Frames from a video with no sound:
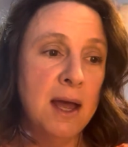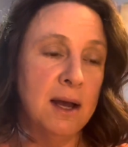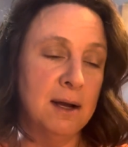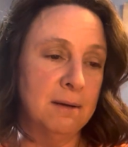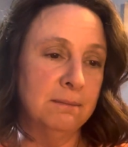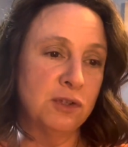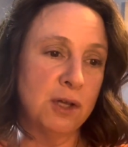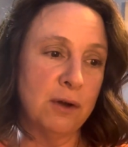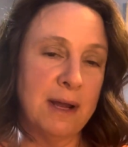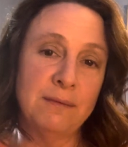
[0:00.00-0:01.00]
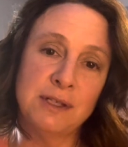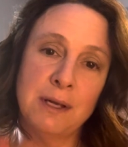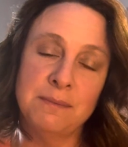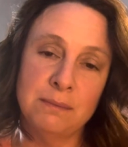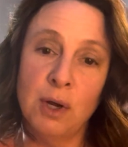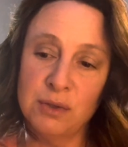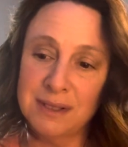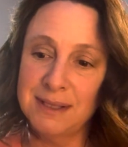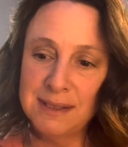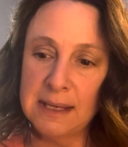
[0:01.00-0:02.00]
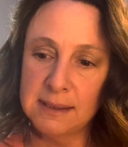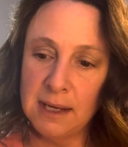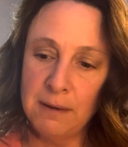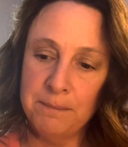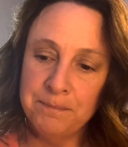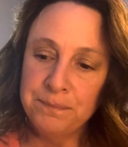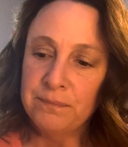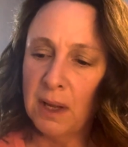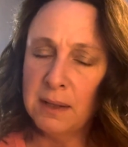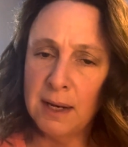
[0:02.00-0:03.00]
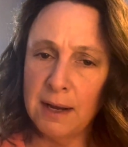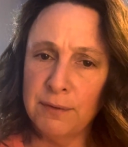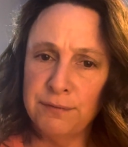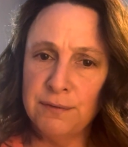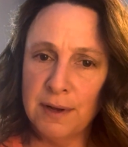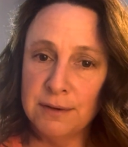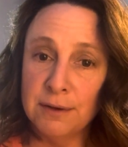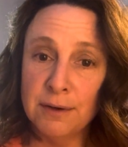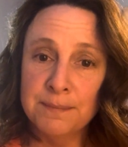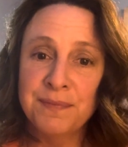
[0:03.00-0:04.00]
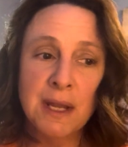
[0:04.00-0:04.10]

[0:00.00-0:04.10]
Um, so I have some, mostly Scentsy, and then I have a few vendor.